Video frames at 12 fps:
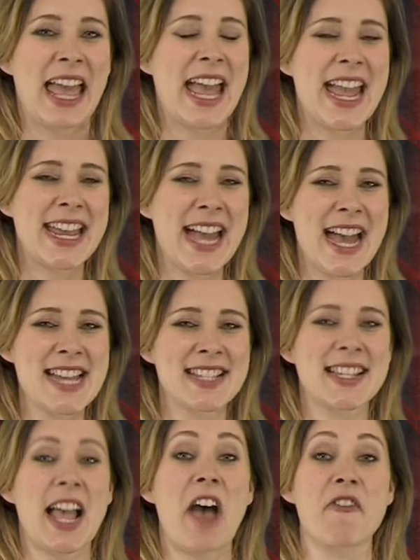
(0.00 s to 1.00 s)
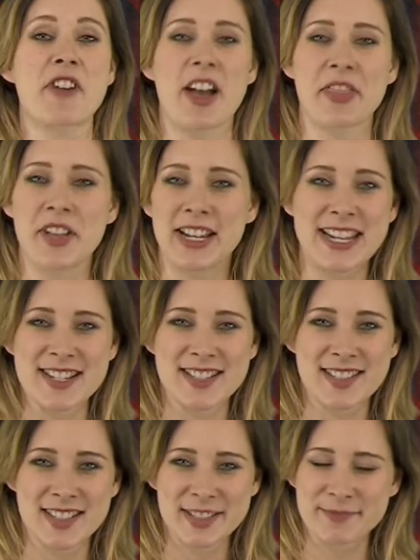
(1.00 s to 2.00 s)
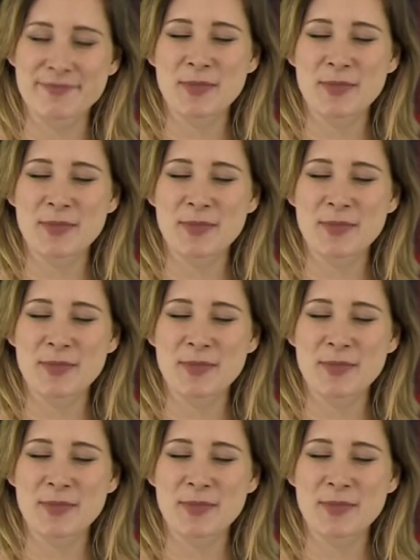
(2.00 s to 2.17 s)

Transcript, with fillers: Hey guys, I've got the list.